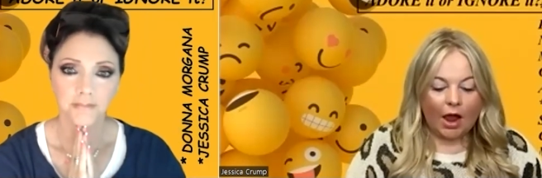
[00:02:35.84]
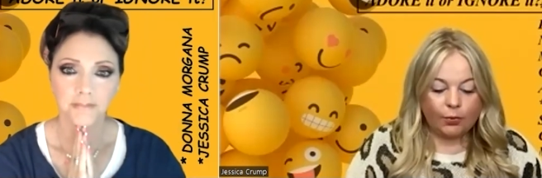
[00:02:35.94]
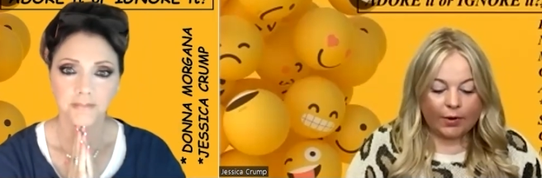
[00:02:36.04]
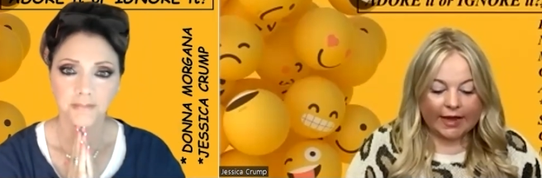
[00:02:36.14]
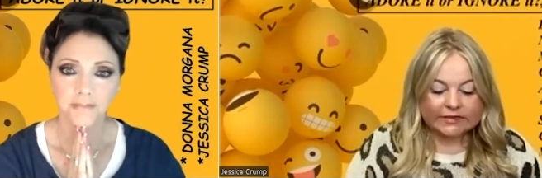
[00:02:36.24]

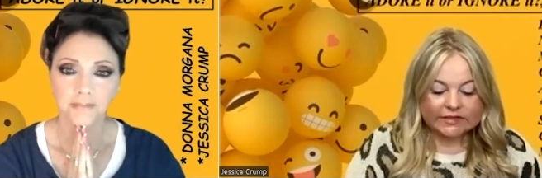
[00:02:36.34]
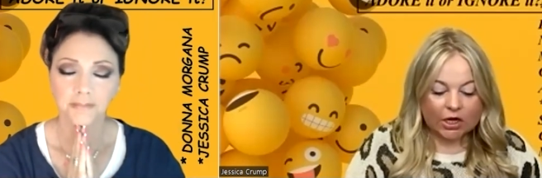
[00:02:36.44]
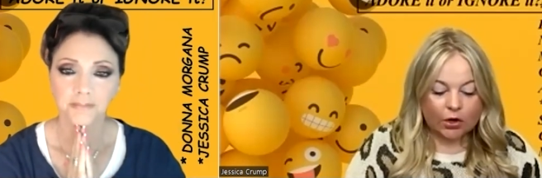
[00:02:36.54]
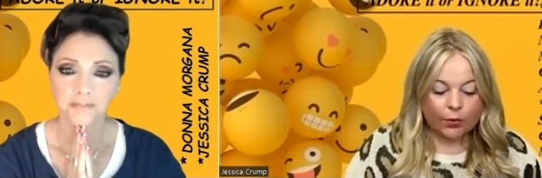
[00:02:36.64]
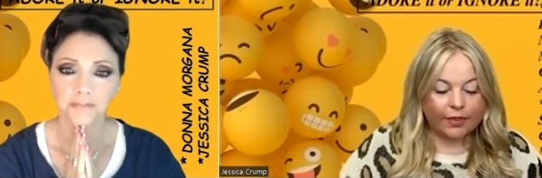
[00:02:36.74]
Speaker 1: Okay,
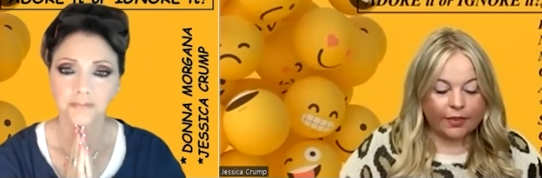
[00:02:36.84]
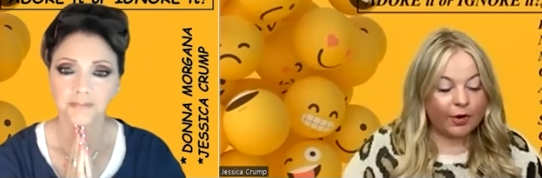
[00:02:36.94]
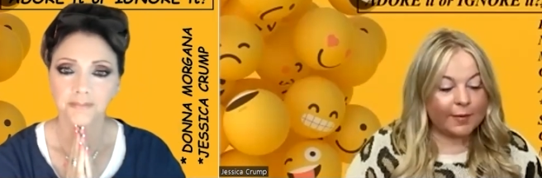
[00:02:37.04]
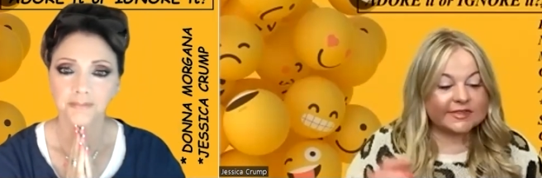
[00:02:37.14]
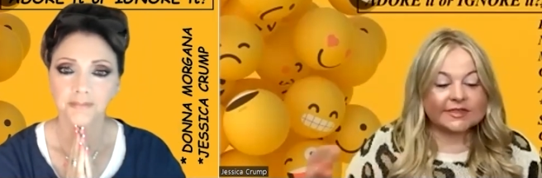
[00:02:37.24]
so the
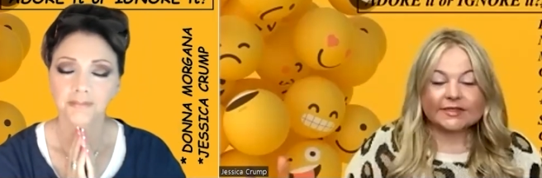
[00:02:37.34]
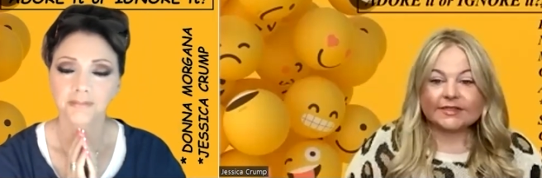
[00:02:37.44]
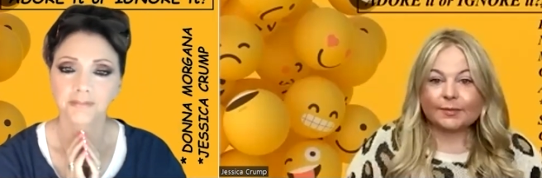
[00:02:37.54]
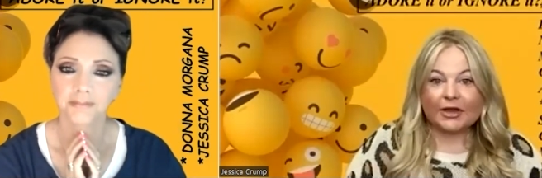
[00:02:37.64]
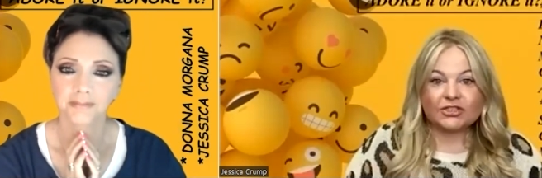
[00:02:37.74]
premise is
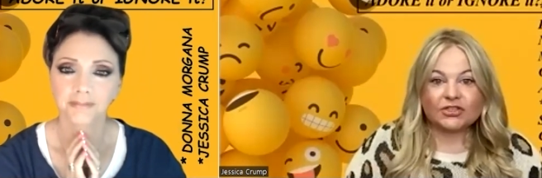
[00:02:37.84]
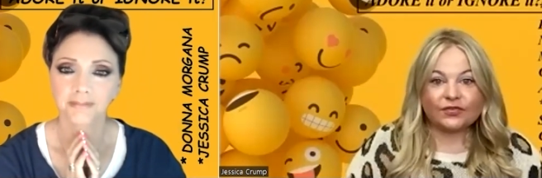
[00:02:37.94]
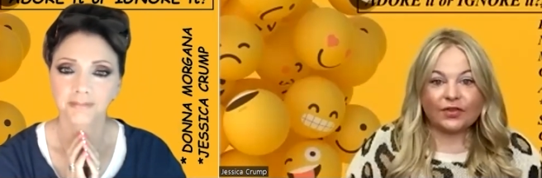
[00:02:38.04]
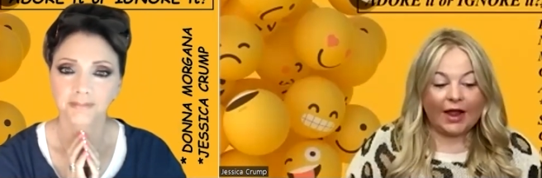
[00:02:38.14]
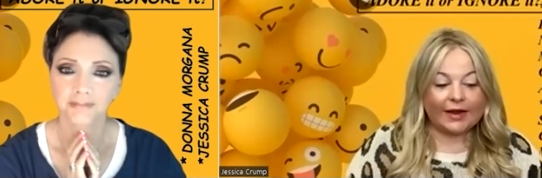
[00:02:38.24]
a bunch of
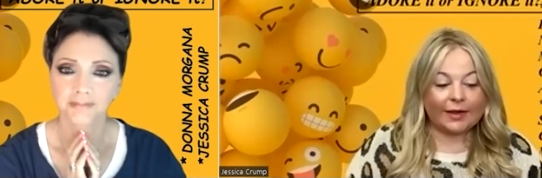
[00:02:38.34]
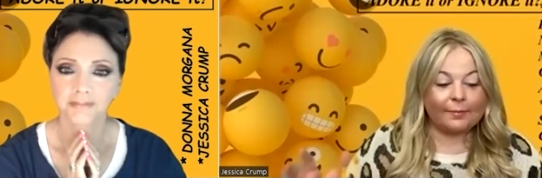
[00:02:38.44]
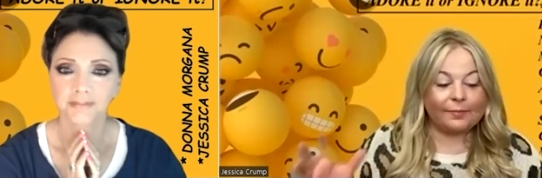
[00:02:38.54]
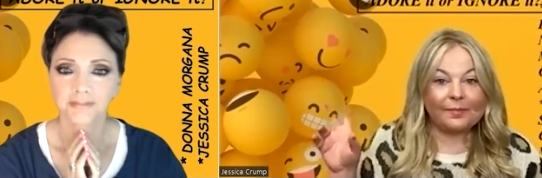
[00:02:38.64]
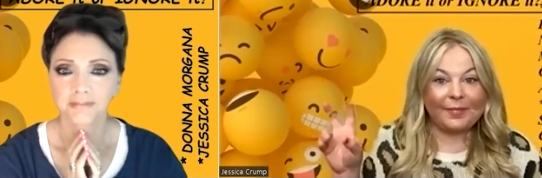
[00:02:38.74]
like
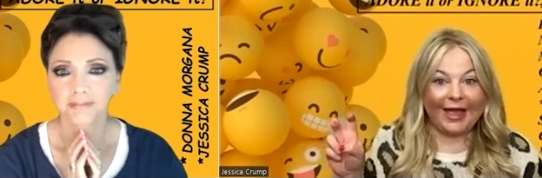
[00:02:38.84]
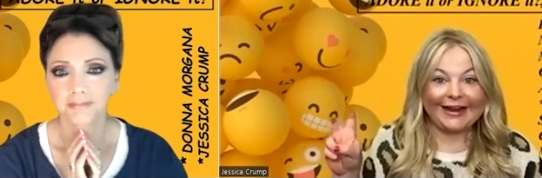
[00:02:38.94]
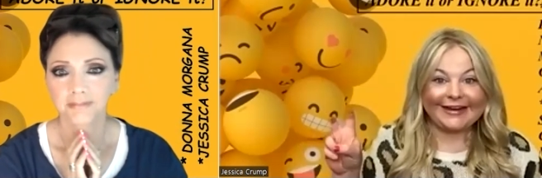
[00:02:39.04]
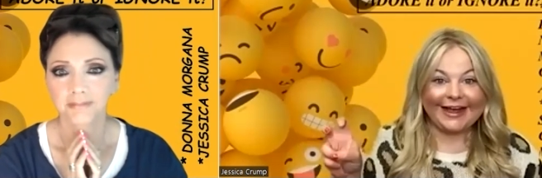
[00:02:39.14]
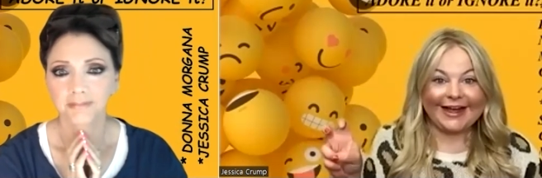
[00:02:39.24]

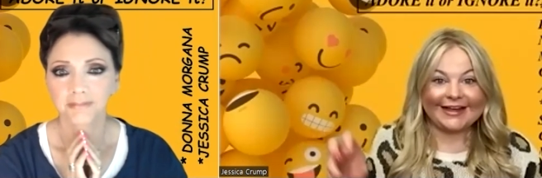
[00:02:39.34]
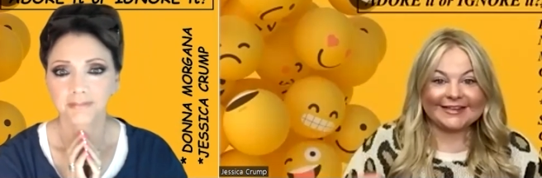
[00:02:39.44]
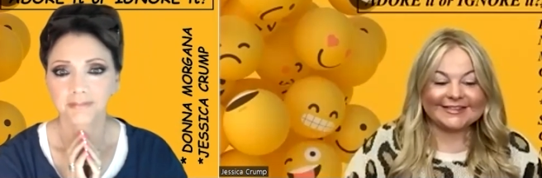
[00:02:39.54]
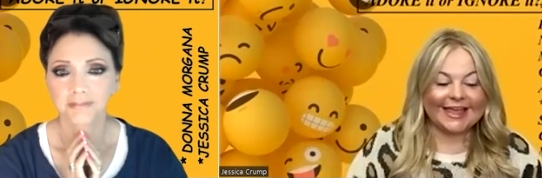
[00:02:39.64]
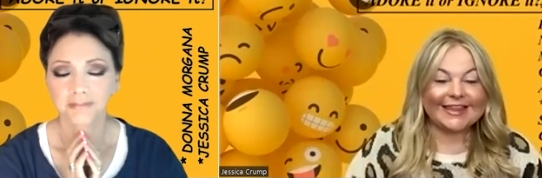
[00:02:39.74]
bad
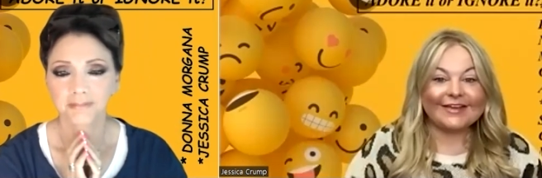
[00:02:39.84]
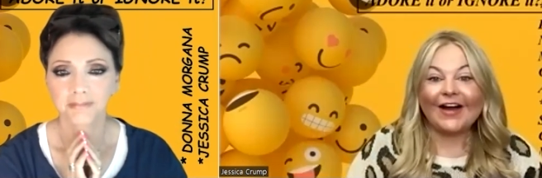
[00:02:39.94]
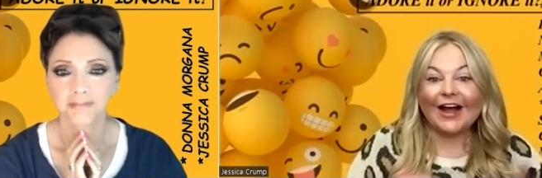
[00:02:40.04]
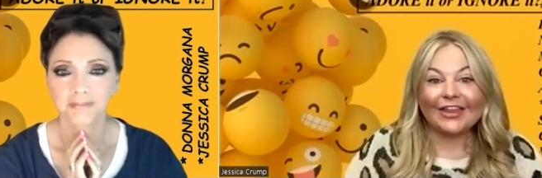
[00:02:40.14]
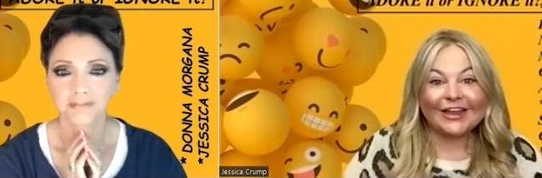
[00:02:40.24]
guys and they
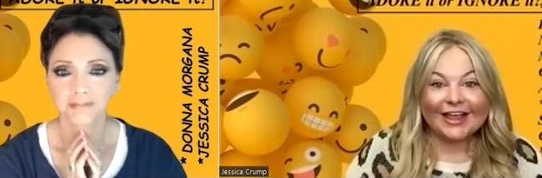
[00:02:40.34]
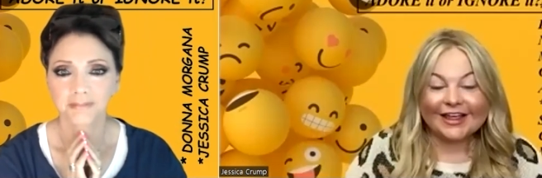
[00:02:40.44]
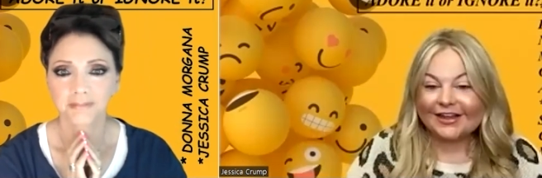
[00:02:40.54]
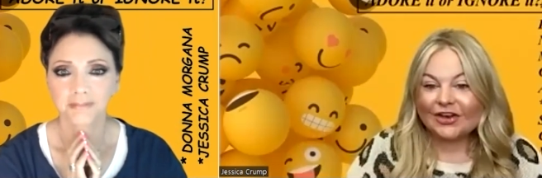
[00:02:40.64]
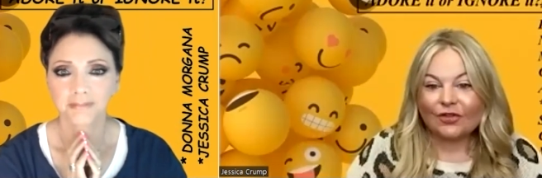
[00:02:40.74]
finally
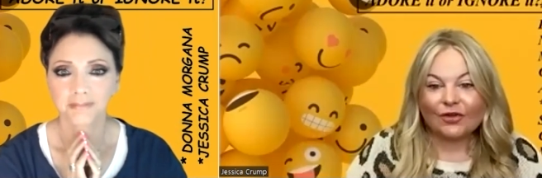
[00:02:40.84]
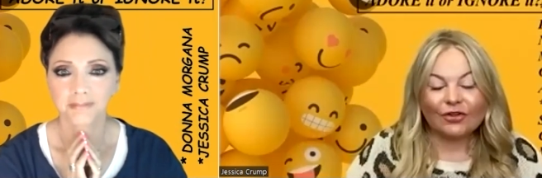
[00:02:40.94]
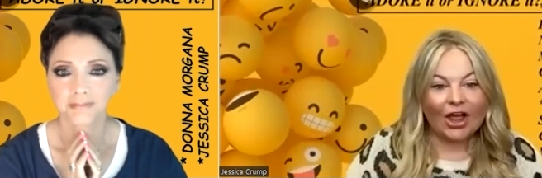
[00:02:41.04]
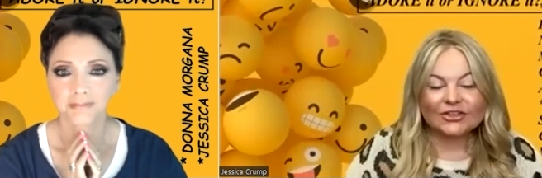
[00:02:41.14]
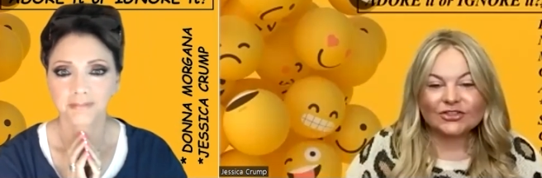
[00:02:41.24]
you know their
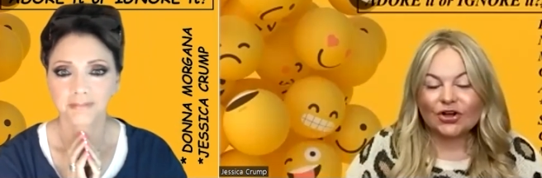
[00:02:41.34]
luck